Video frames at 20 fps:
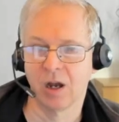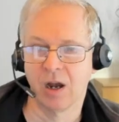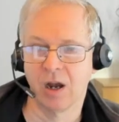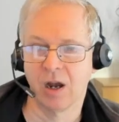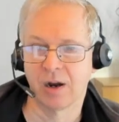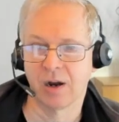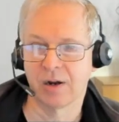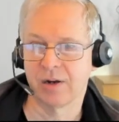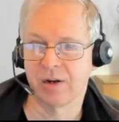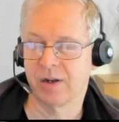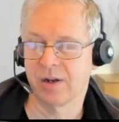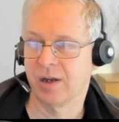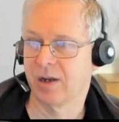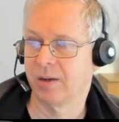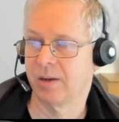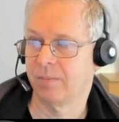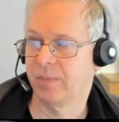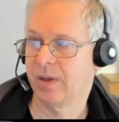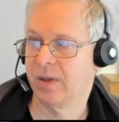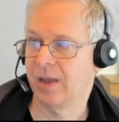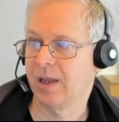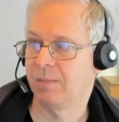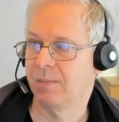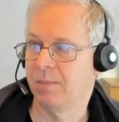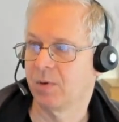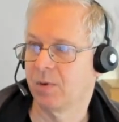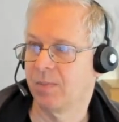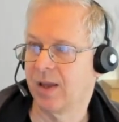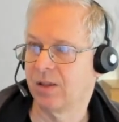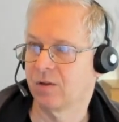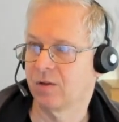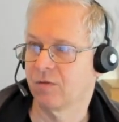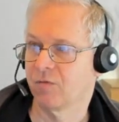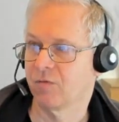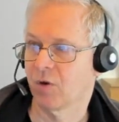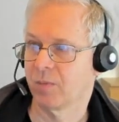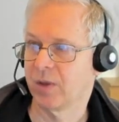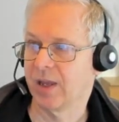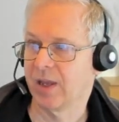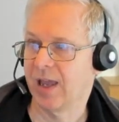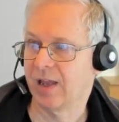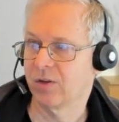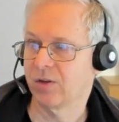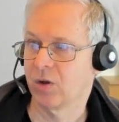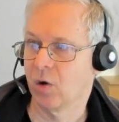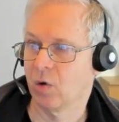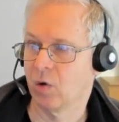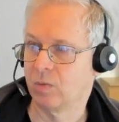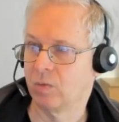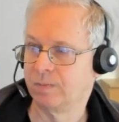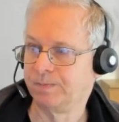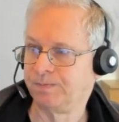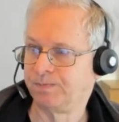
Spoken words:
are implemented from the get-go.